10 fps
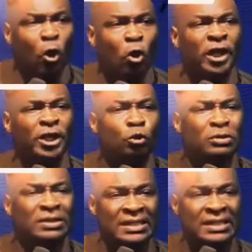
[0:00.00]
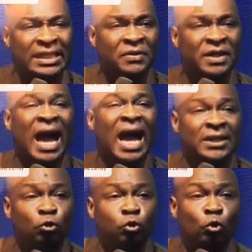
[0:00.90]
only uses giving as
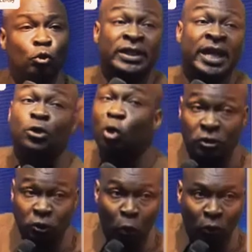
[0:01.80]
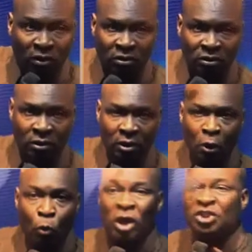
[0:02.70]
a tool to take your soul.
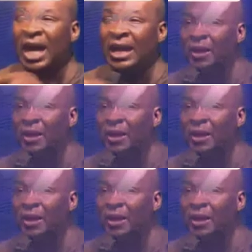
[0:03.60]
What shall it